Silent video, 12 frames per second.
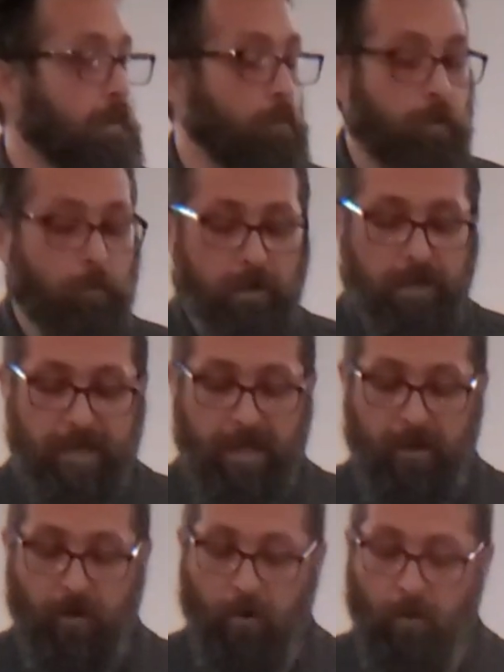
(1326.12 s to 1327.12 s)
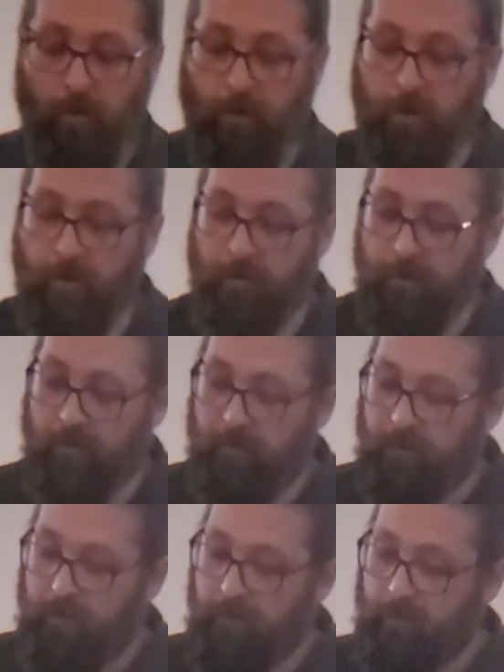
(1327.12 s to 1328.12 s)
We want to get our
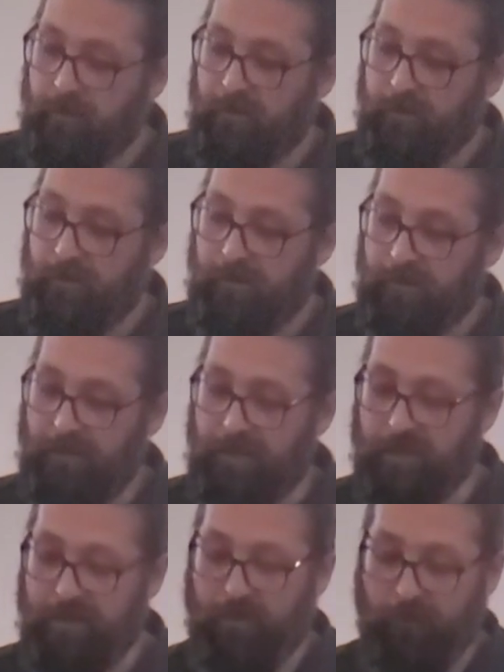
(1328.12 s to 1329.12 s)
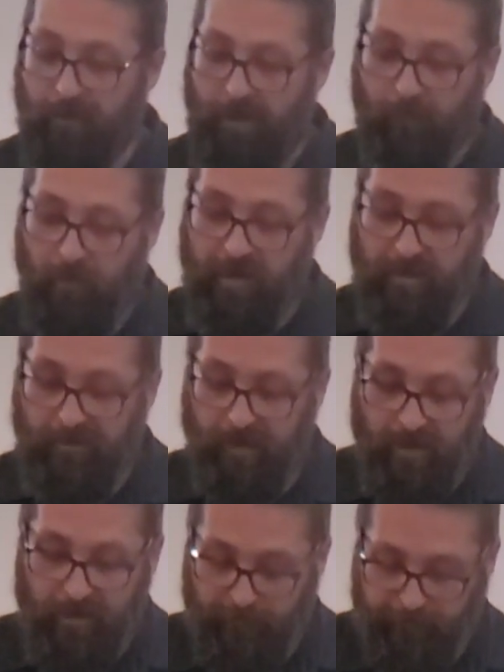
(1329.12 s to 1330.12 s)
Instagram ready
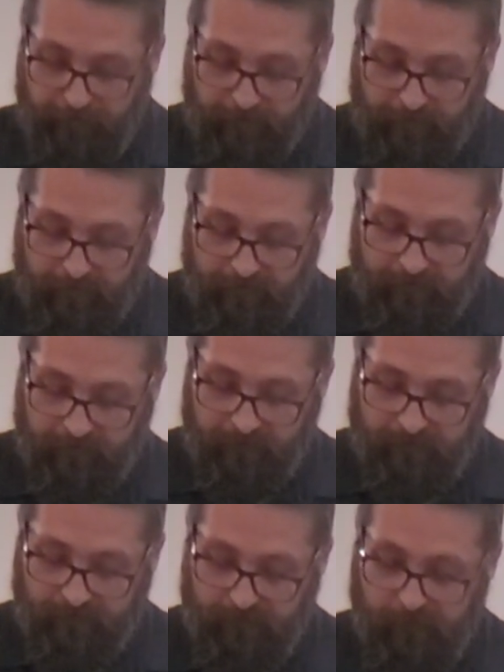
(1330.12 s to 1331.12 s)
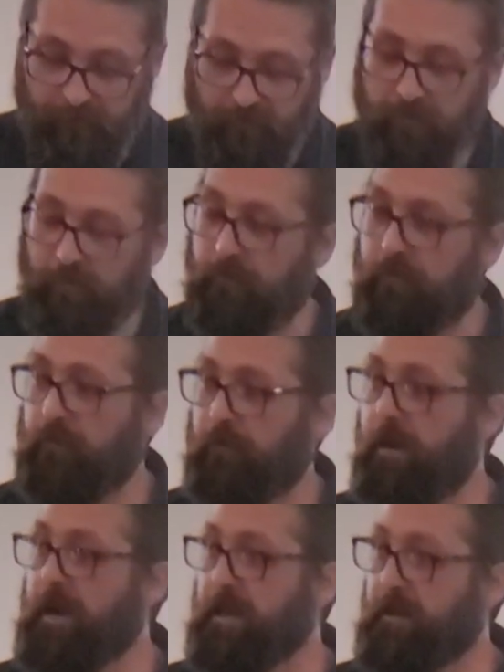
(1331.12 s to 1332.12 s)
life
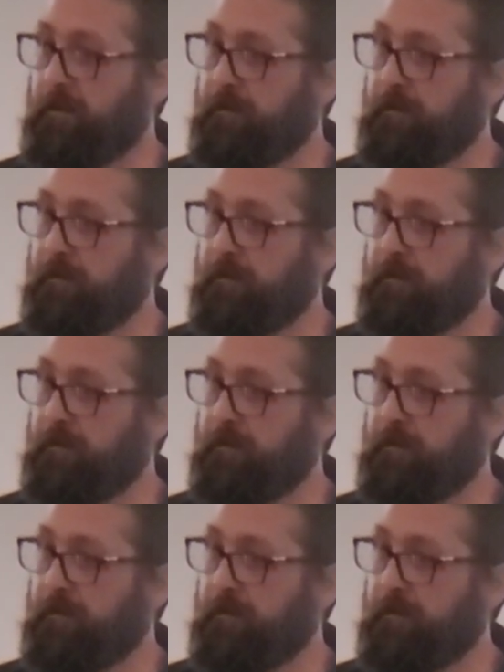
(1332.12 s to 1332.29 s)
ready.